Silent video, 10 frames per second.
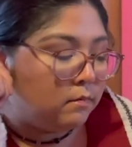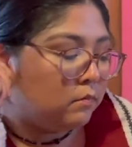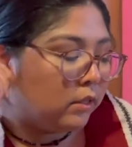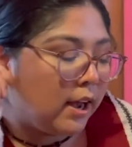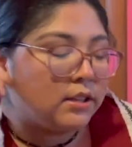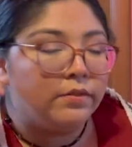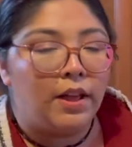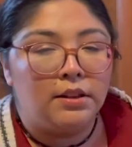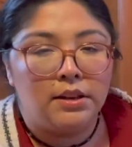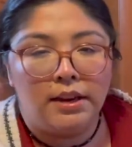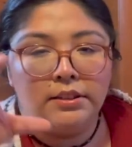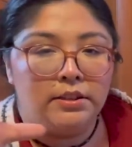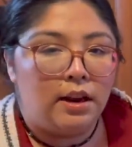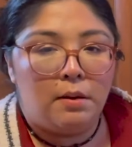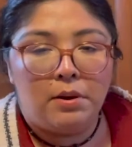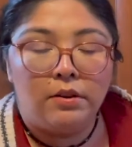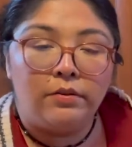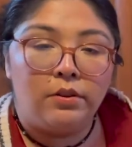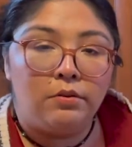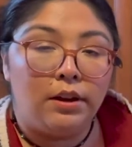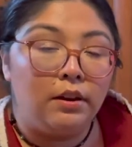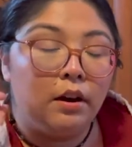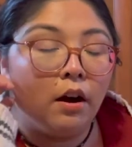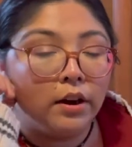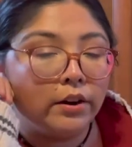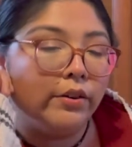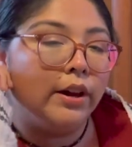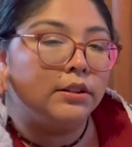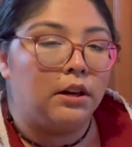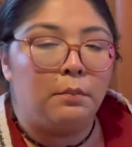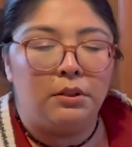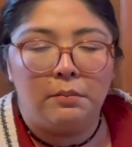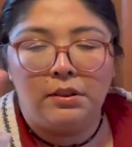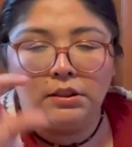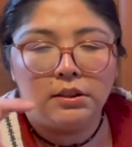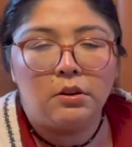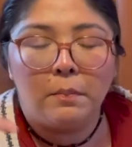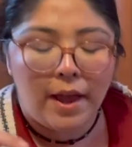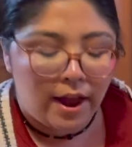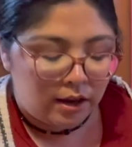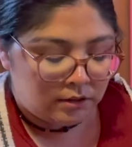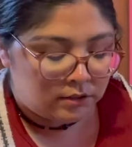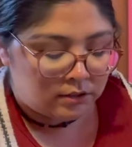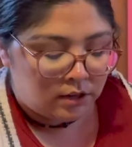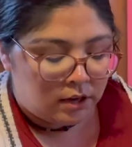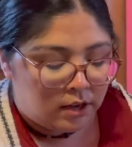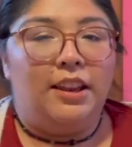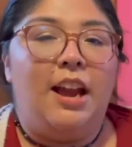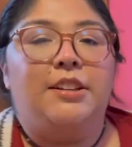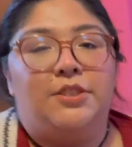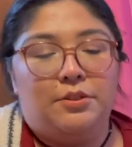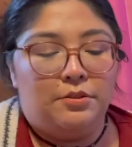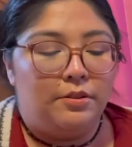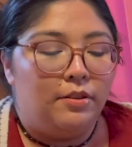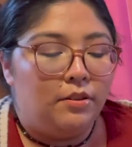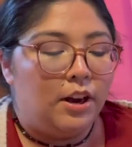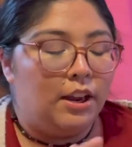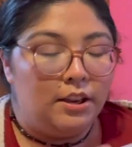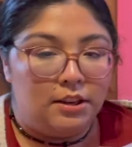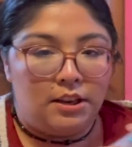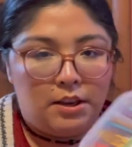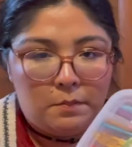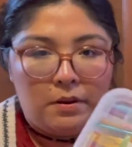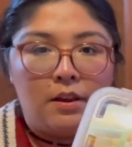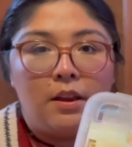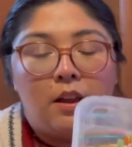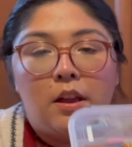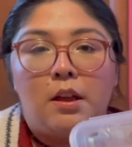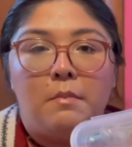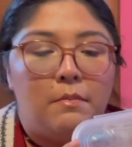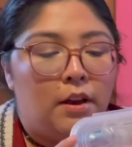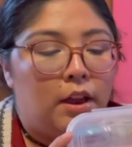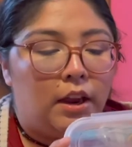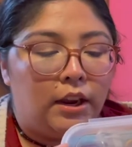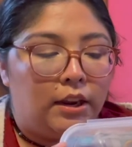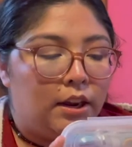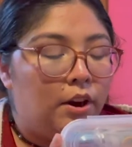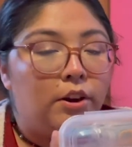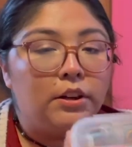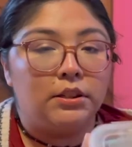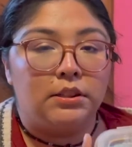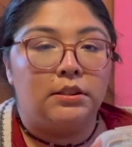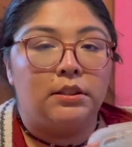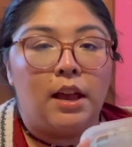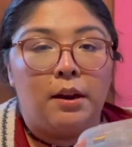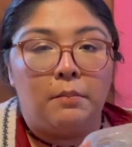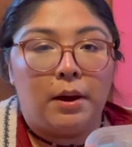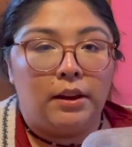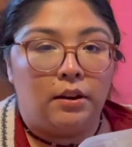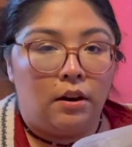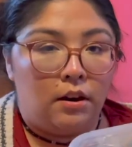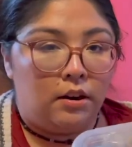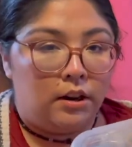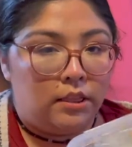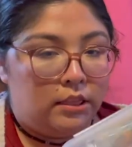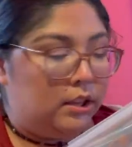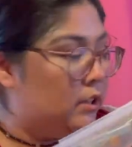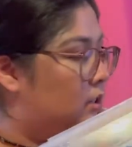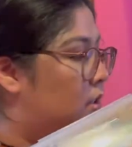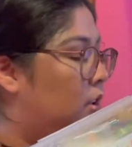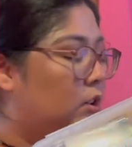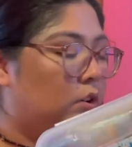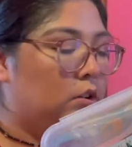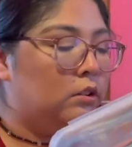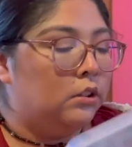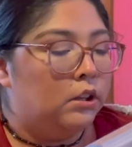last Valentine's Day, I made a few heart earrings and I put them in these little bags. Then I do keep my hooks and my yarn in this little